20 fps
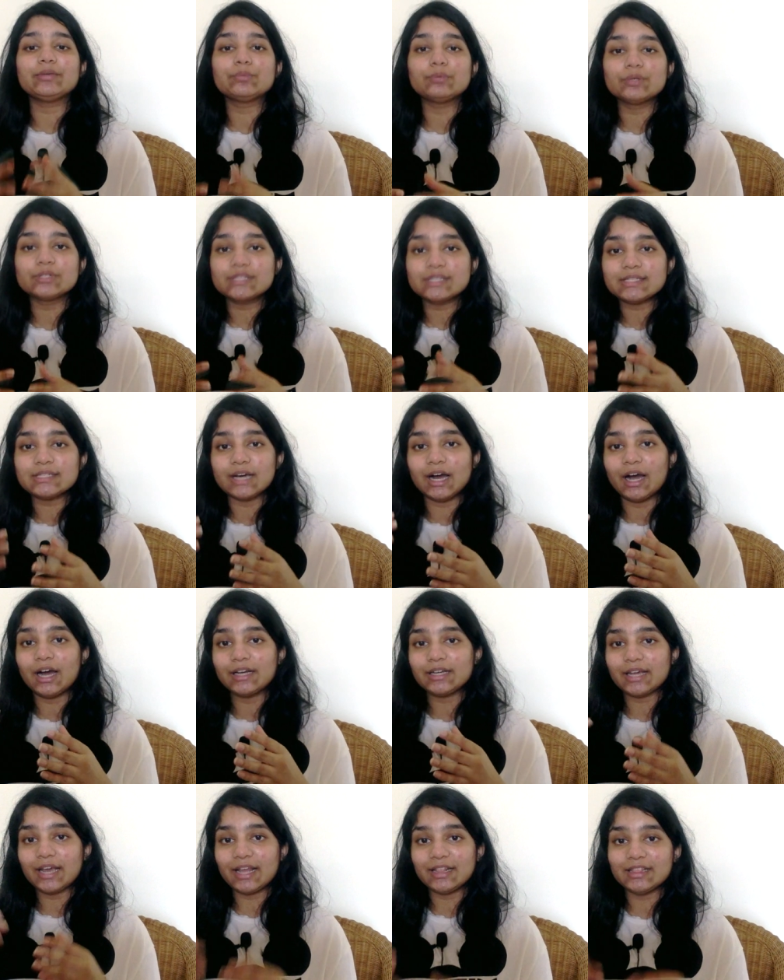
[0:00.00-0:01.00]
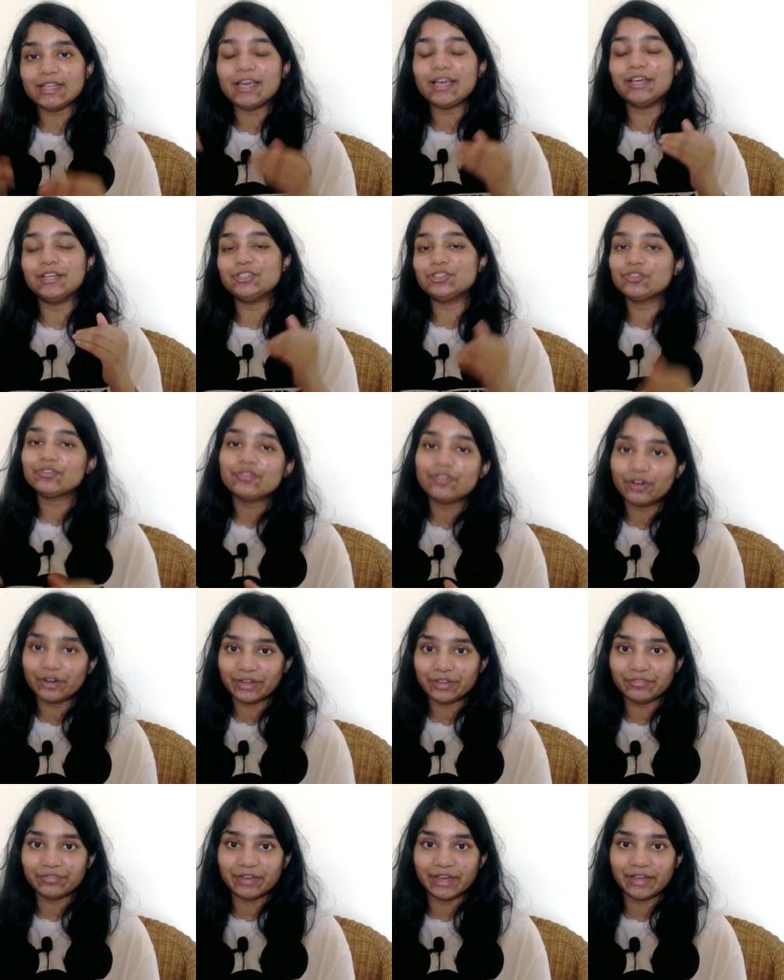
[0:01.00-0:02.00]
it would start at the age of
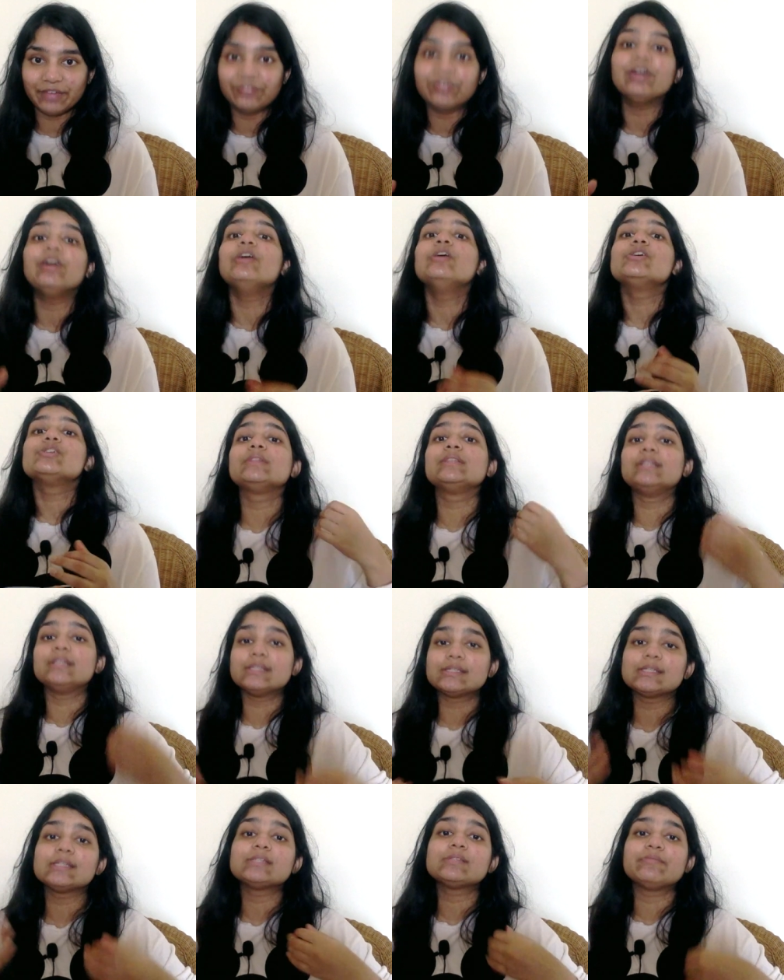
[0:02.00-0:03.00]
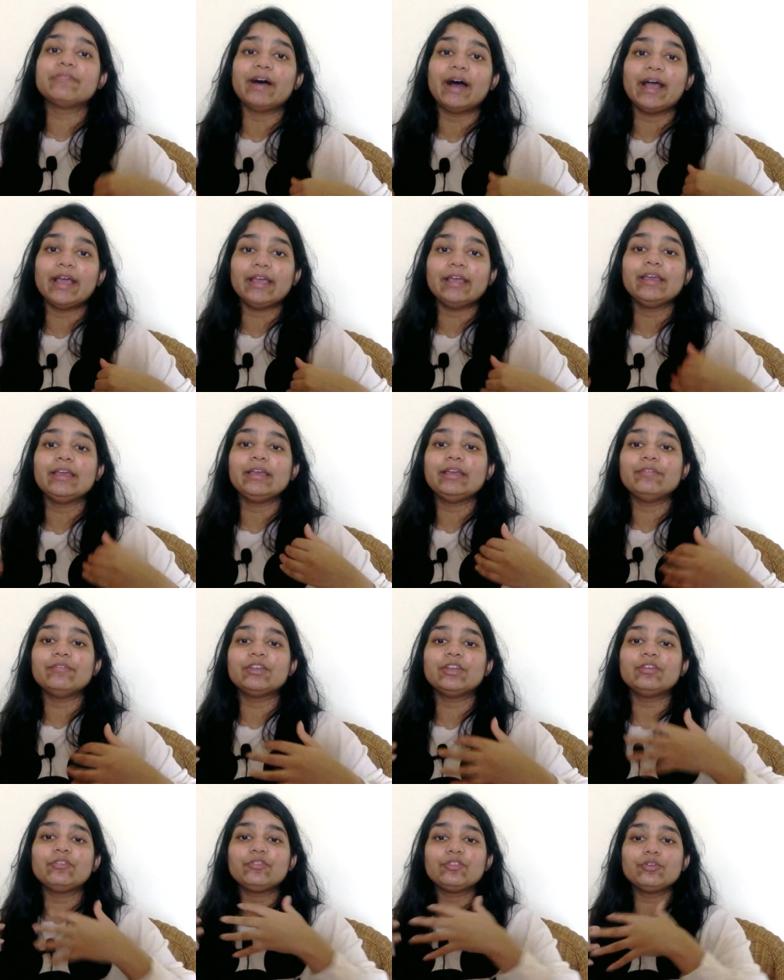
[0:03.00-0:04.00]
45. So this is why
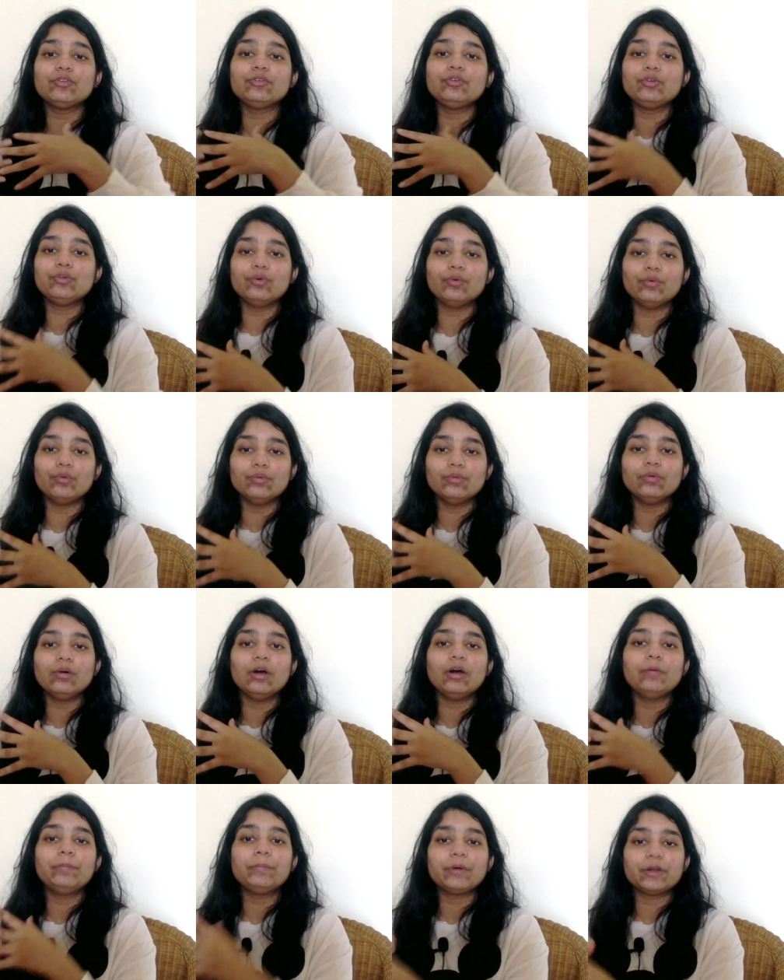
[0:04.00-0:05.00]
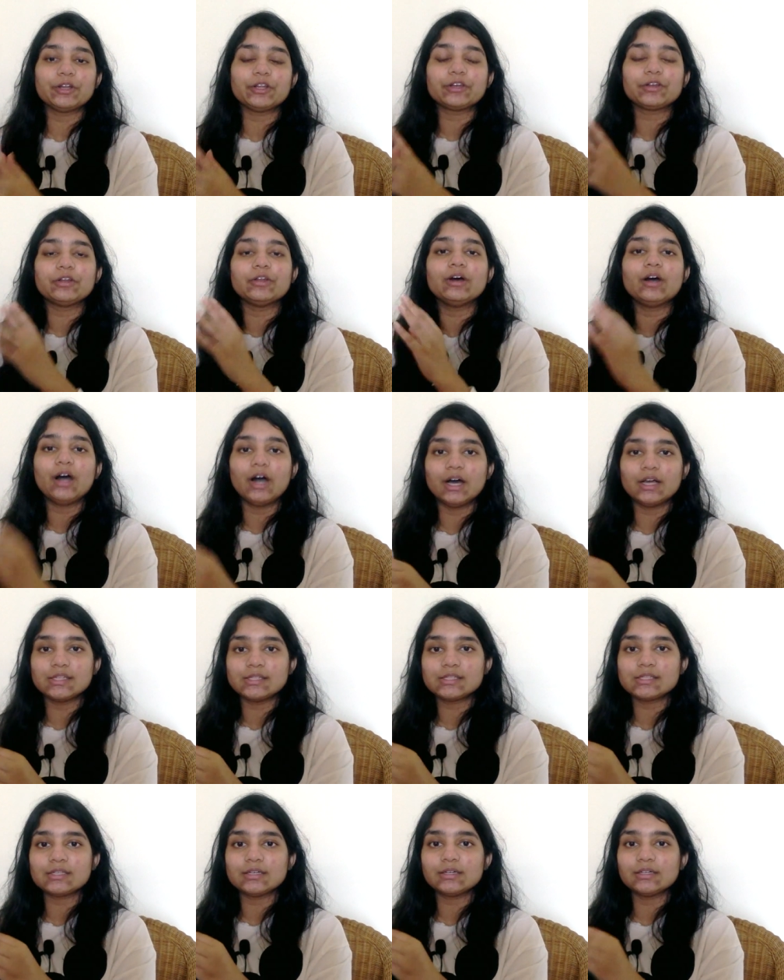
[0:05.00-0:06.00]
even if you know a particular
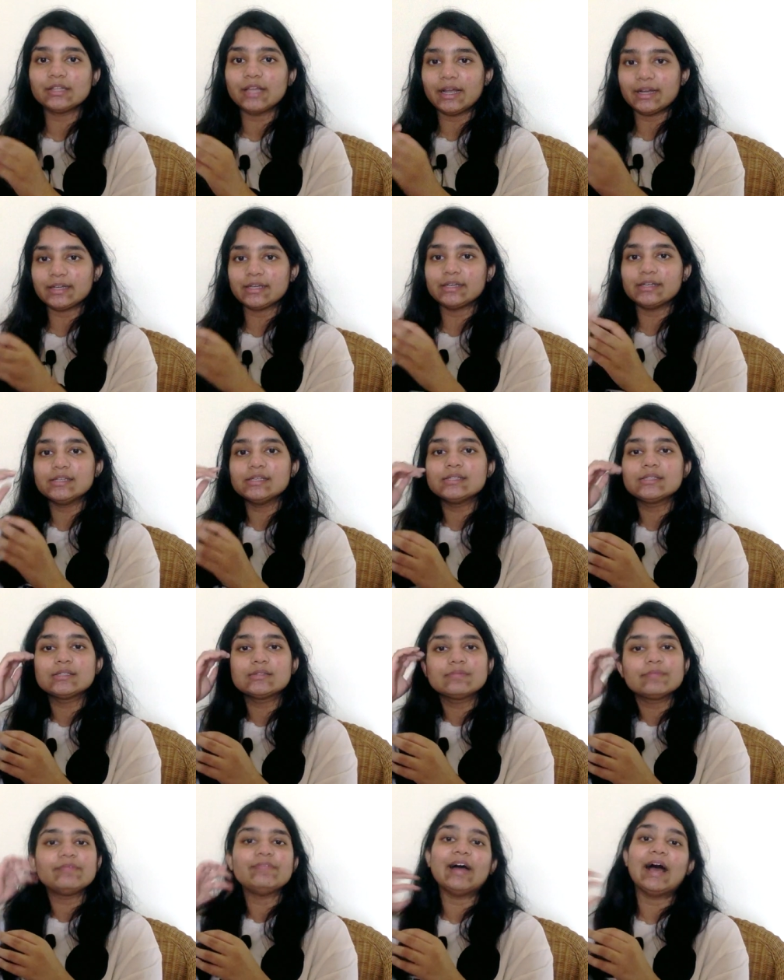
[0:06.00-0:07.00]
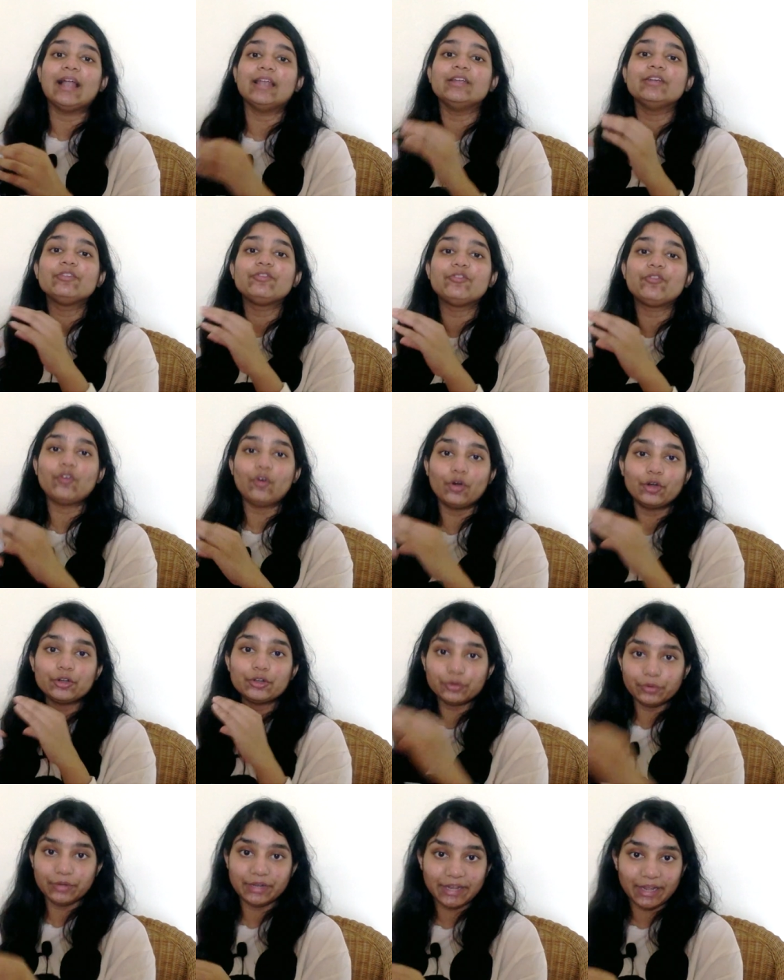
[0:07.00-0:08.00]
answer that is valid
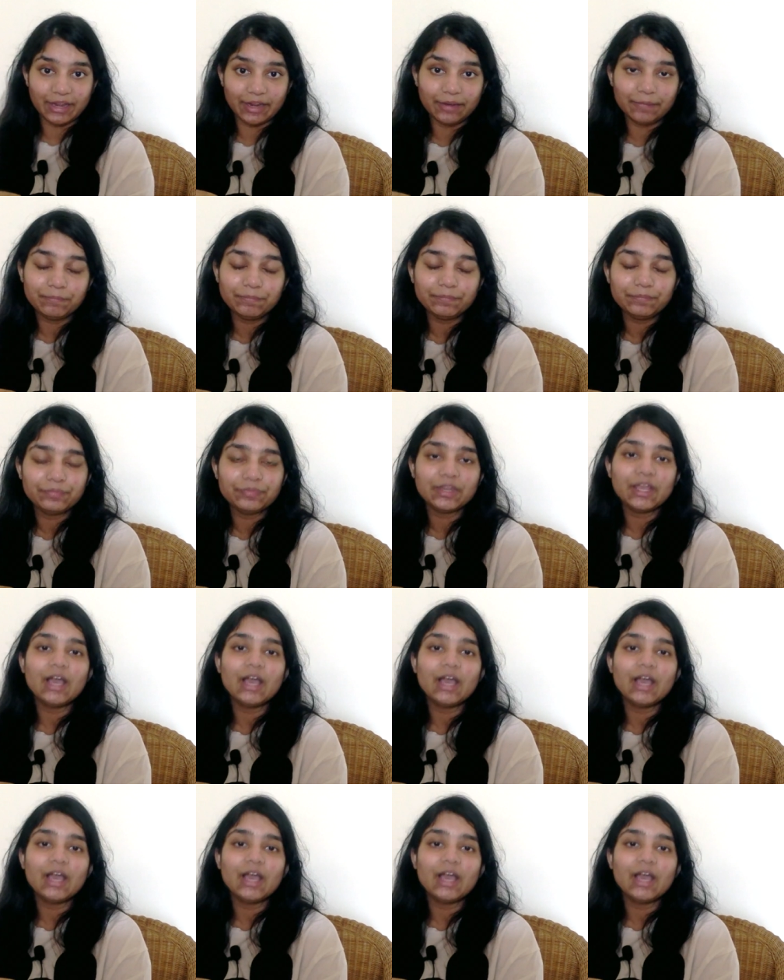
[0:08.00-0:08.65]
for today,